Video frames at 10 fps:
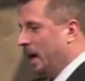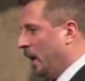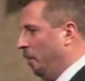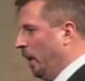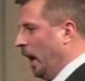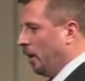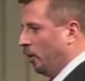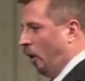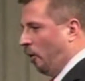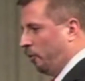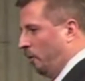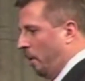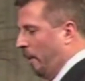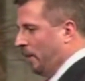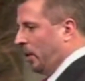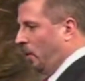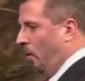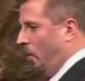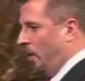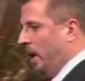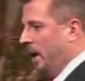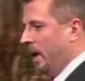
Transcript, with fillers: And he began to talk to them about the Lord.